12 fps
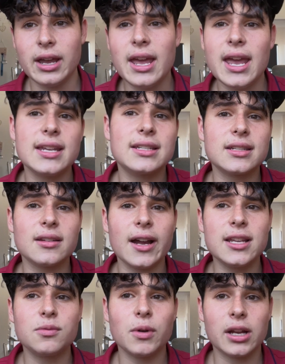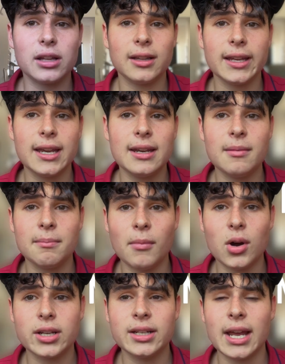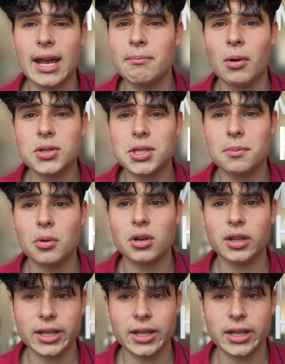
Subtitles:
His designs were clean, modern, and most importantly